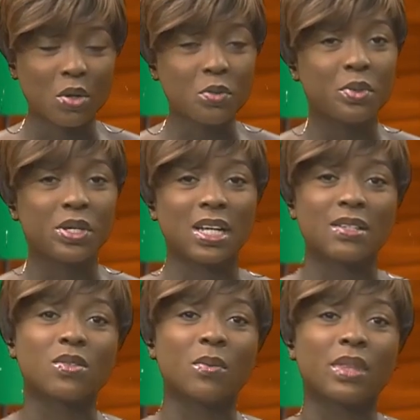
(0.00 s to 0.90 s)
We're going to be looking
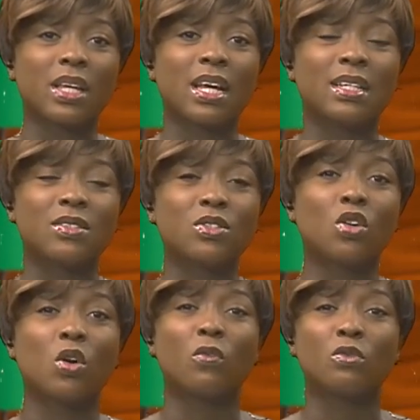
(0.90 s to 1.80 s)
at something that is
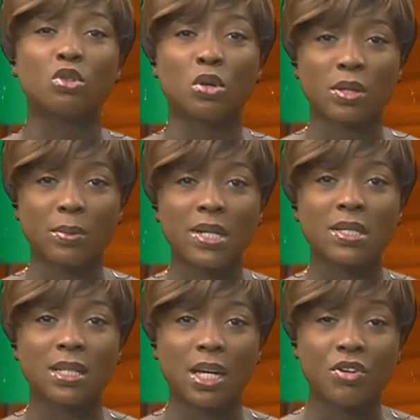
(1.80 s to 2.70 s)
not often talked
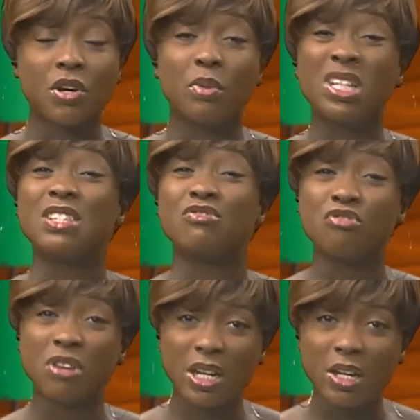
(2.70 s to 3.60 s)
about in Nigeria, but is
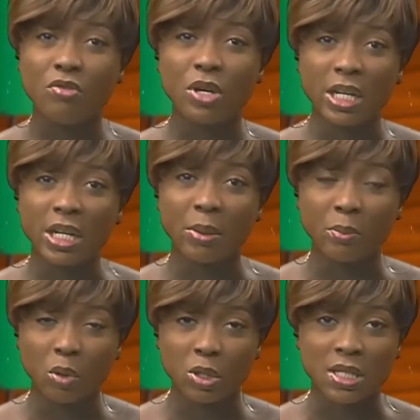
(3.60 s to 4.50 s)
really, really
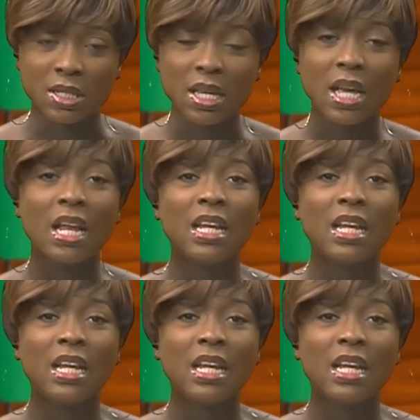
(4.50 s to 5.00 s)
important.